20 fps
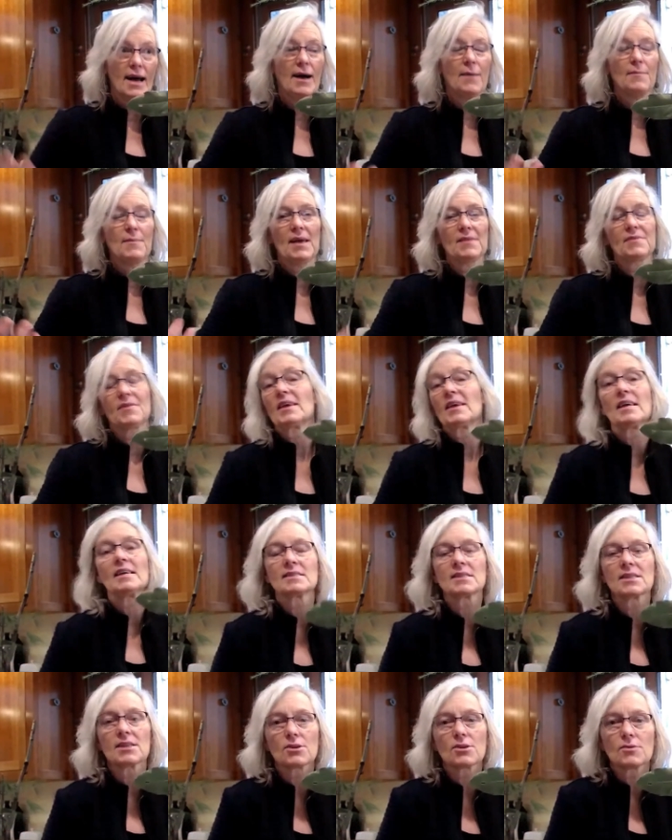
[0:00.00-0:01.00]
at the
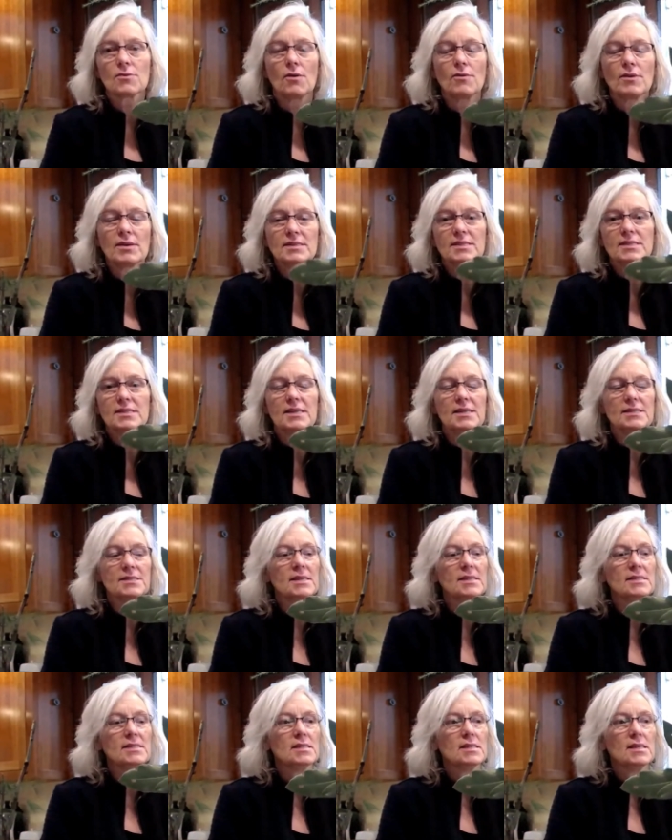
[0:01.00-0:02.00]
end of their growing
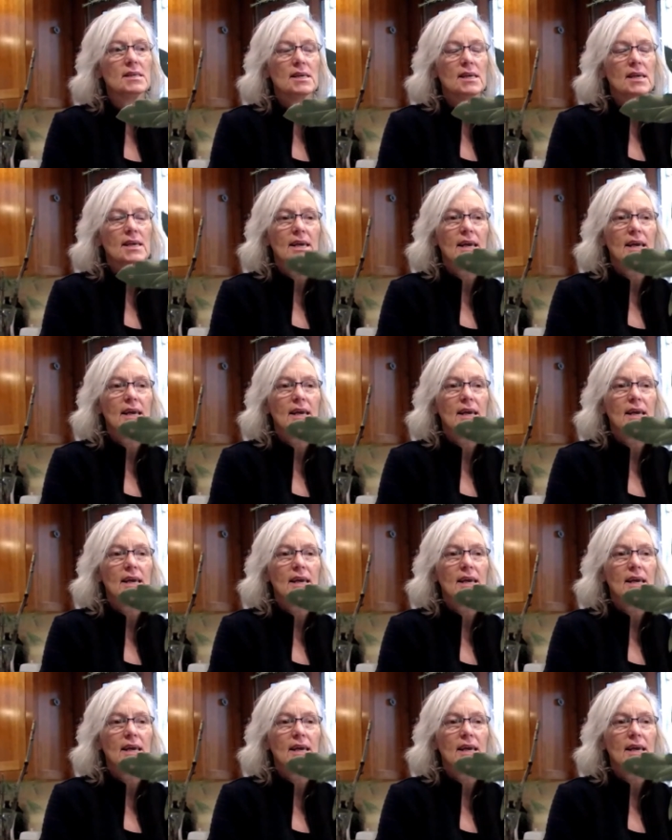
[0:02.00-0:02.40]
season.